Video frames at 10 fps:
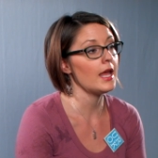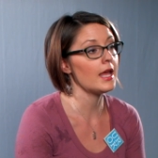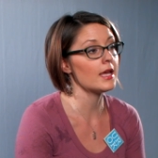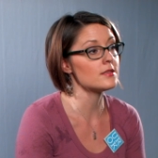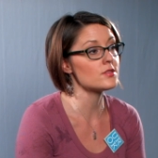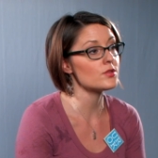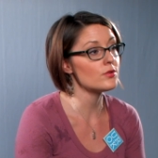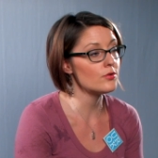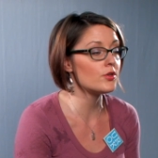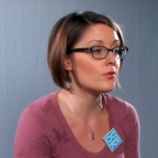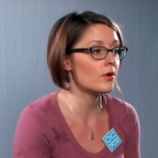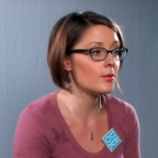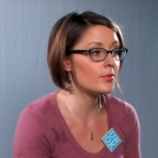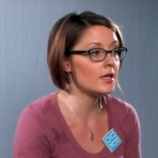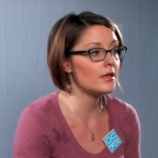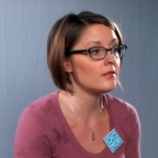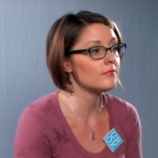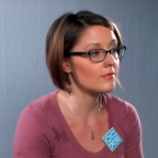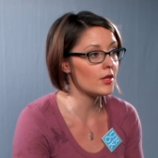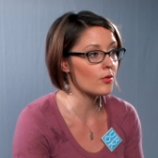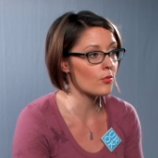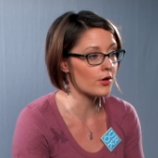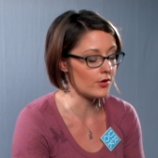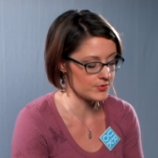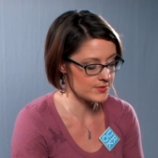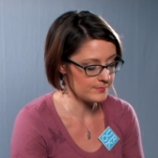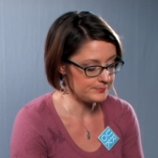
and who you want to be in the world.